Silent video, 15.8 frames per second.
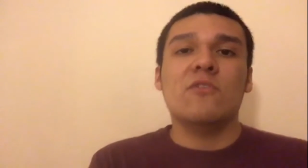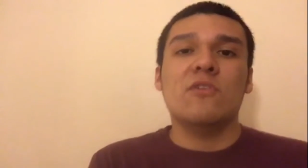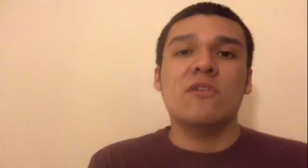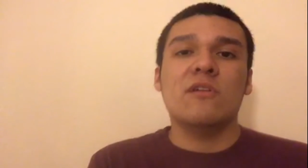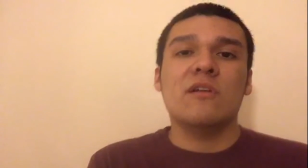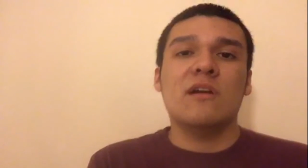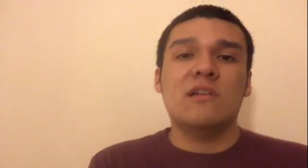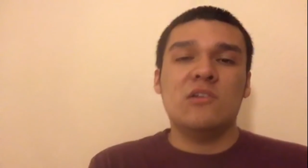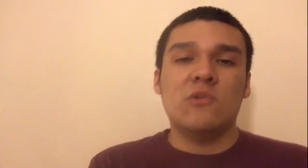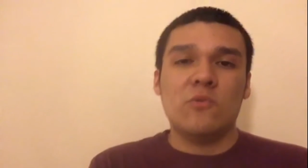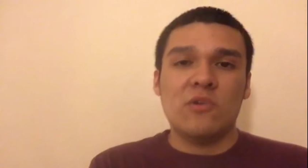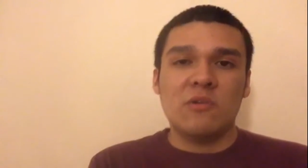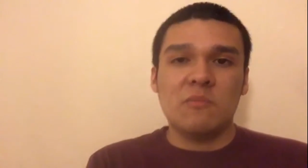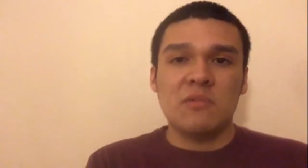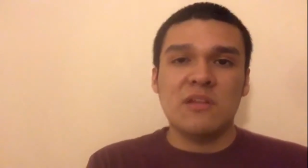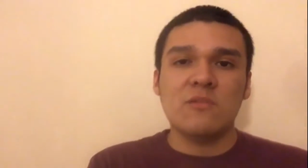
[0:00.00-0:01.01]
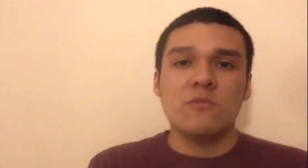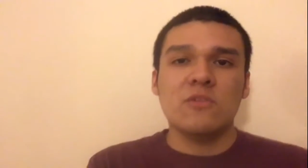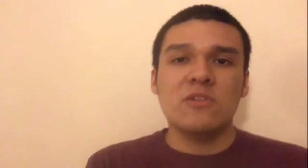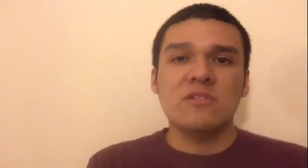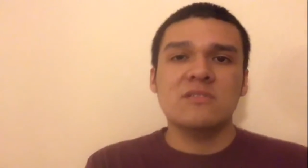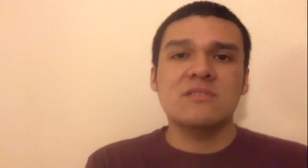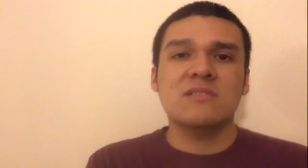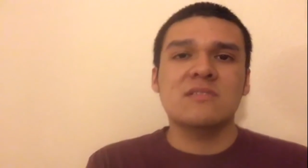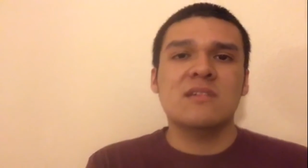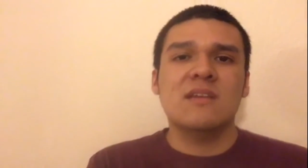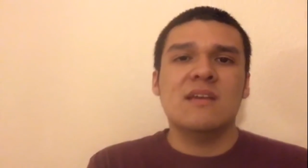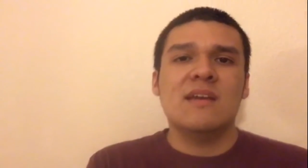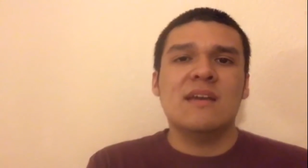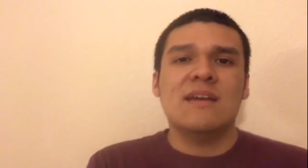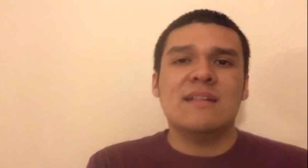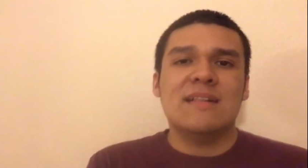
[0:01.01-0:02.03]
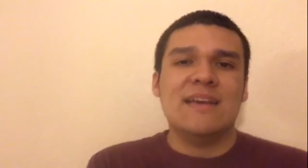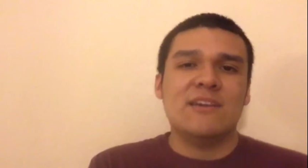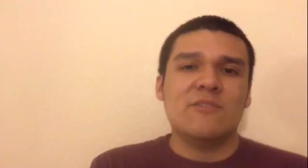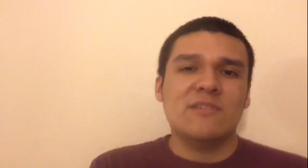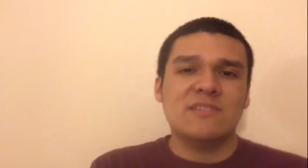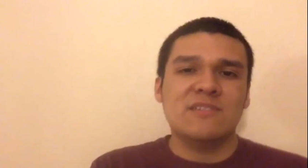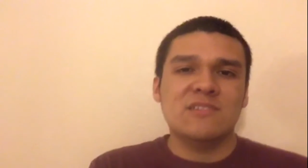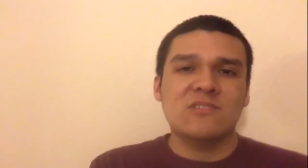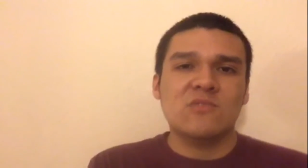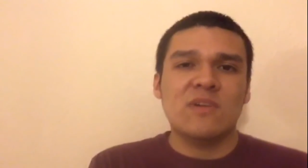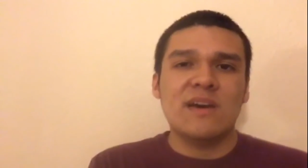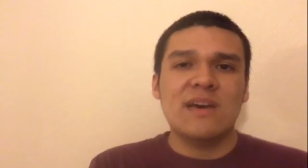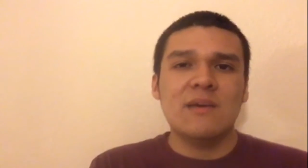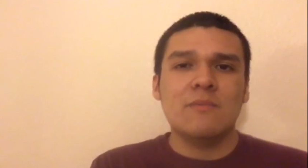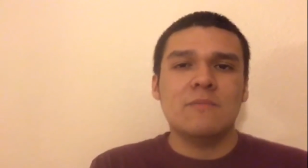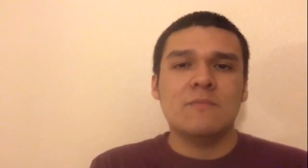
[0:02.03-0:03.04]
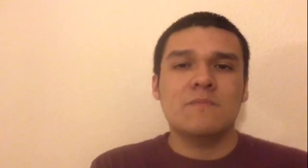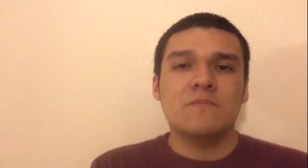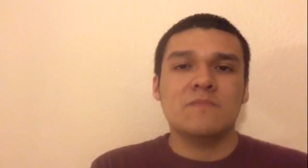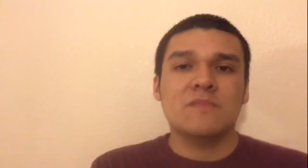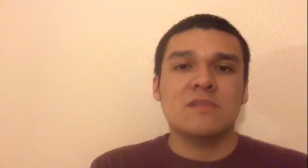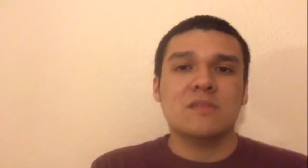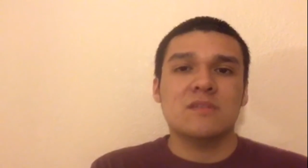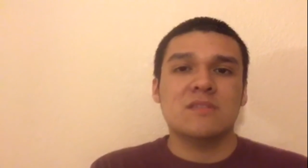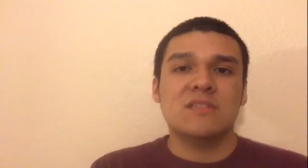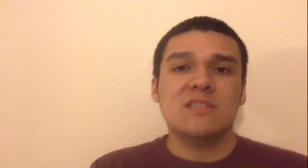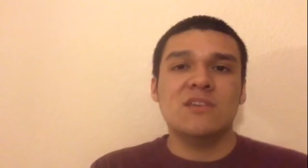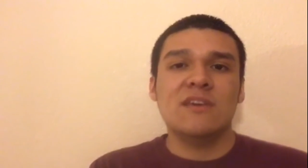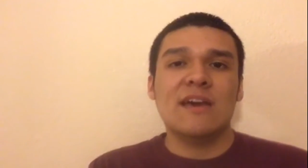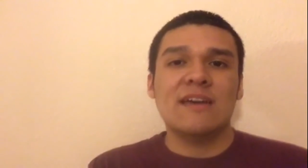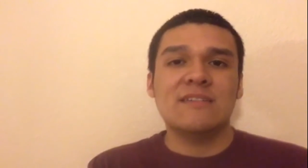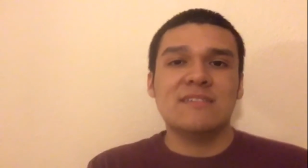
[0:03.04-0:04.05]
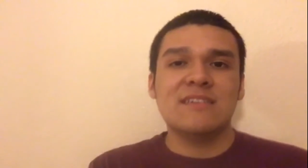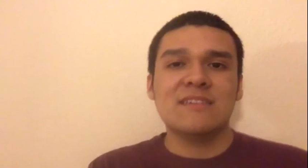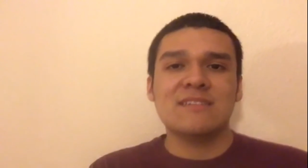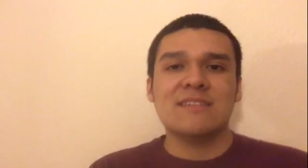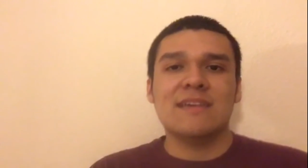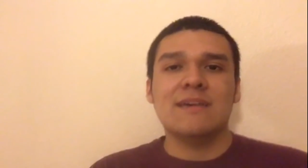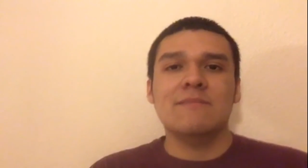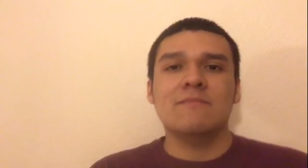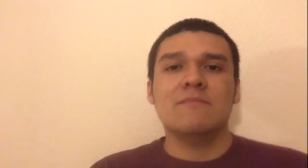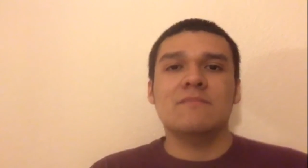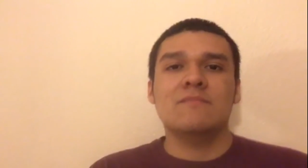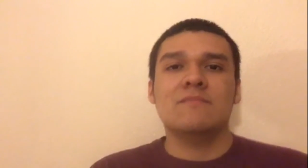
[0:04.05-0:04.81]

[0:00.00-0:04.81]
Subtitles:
for Underworld Blood Wars. Like, rate, subscribe. See you guys next time.